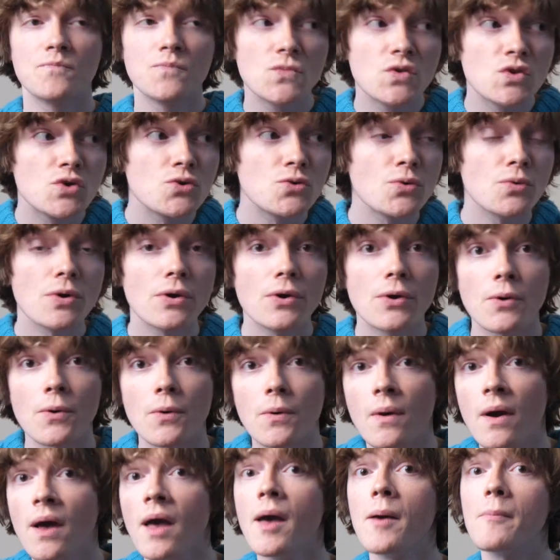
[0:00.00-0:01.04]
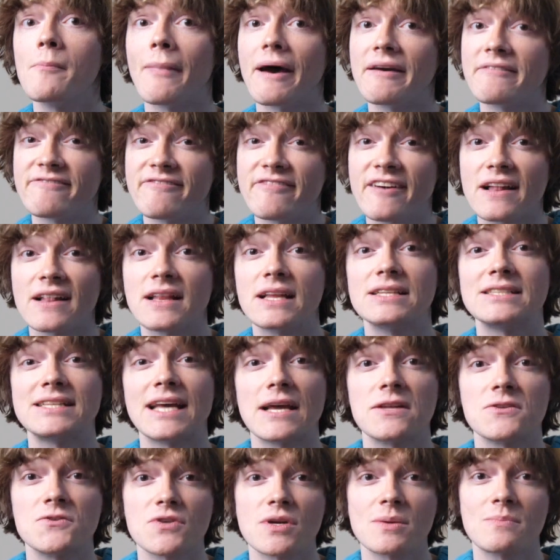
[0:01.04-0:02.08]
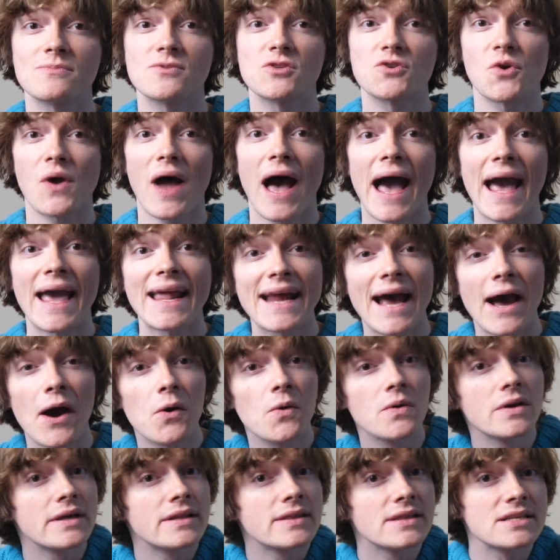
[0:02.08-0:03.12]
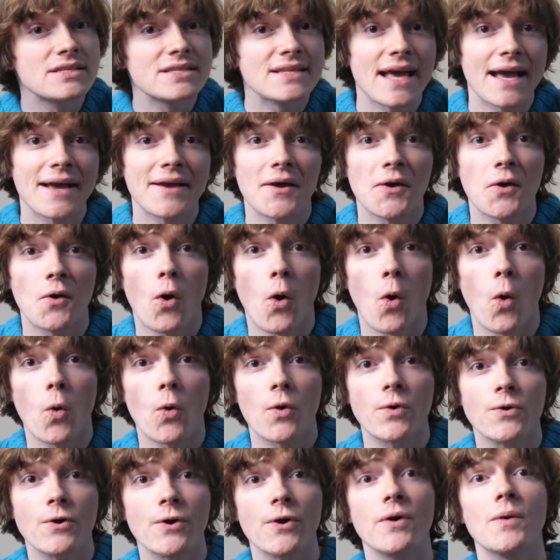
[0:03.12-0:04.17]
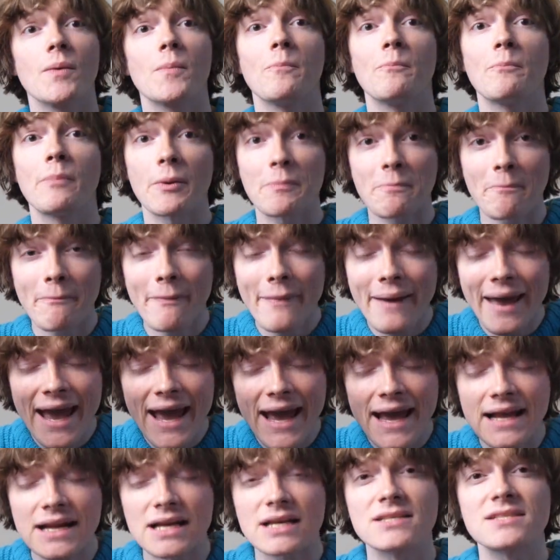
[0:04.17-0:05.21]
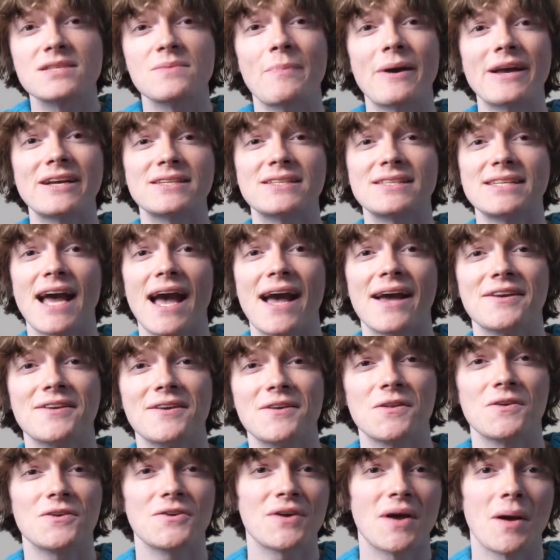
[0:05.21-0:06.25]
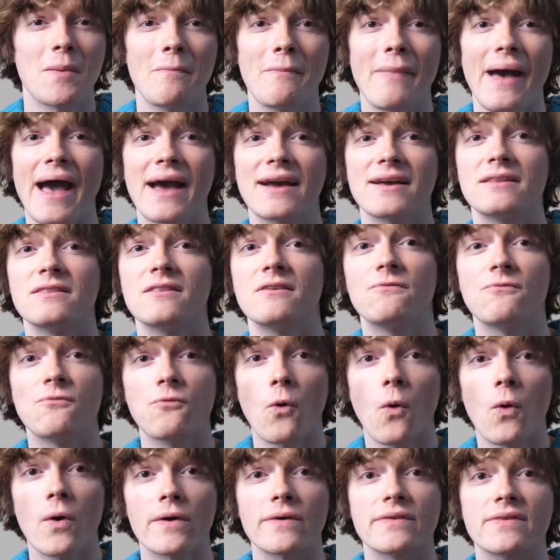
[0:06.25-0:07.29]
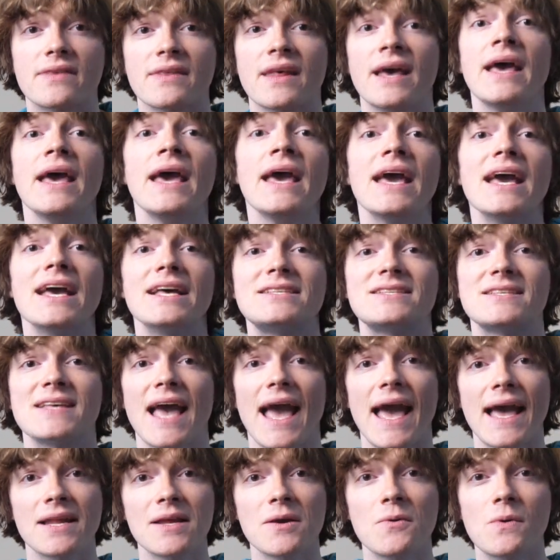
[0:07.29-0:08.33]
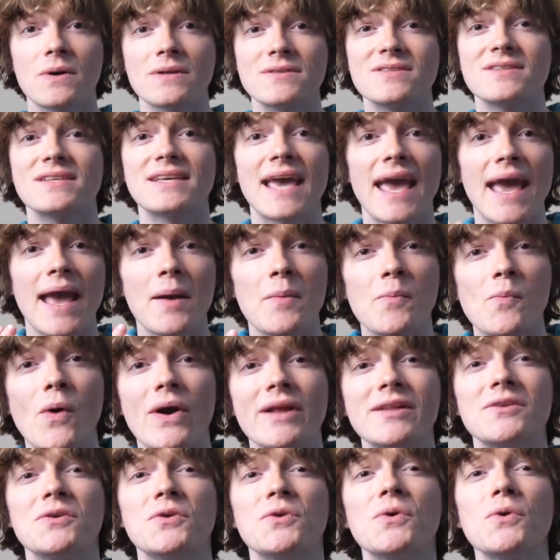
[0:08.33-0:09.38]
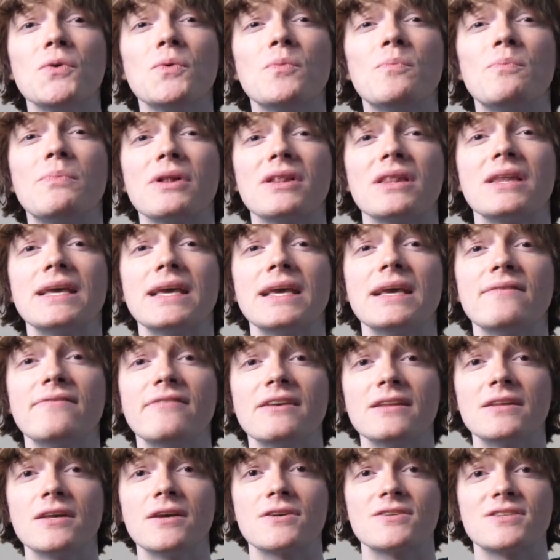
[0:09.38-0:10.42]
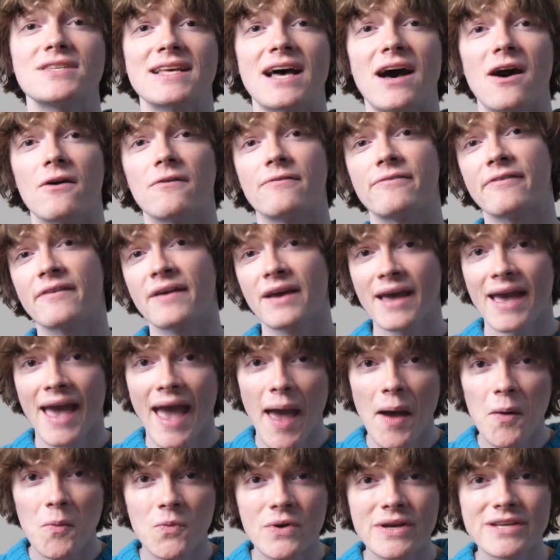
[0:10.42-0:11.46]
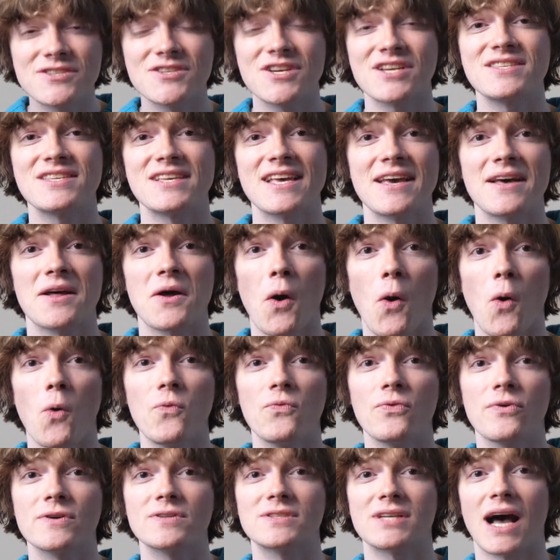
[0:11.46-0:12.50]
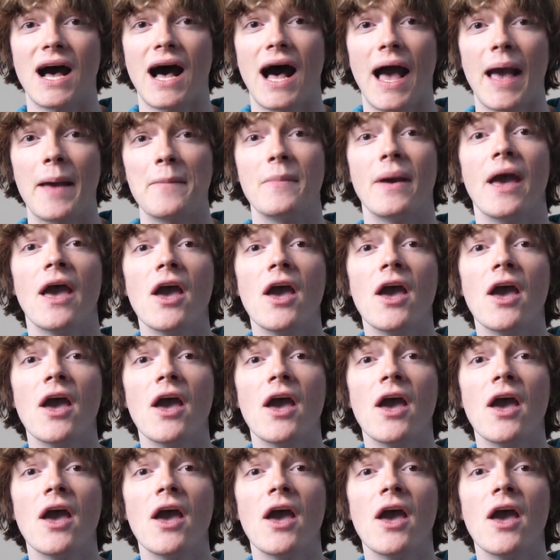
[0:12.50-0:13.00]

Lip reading: True, my philodendron dried out in the second quarter, but made a spectacular comeback in the fourth. It's anyone's game when you believe in yourself. And we just hit overtime.